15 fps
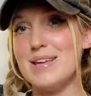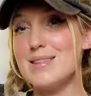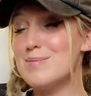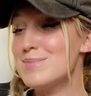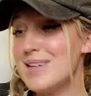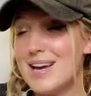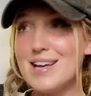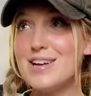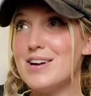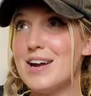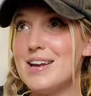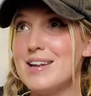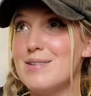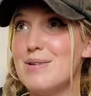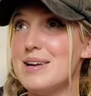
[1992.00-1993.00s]
make them tighter
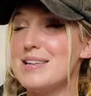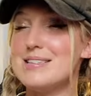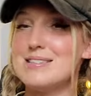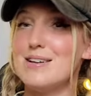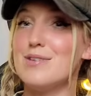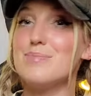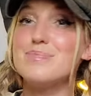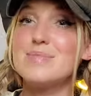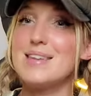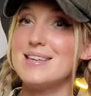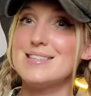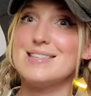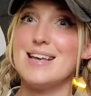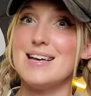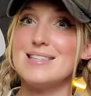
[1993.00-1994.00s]
anyways, so
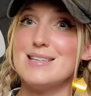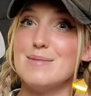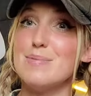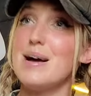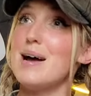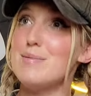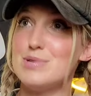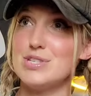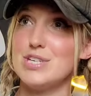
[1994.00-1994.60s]
size up, I'm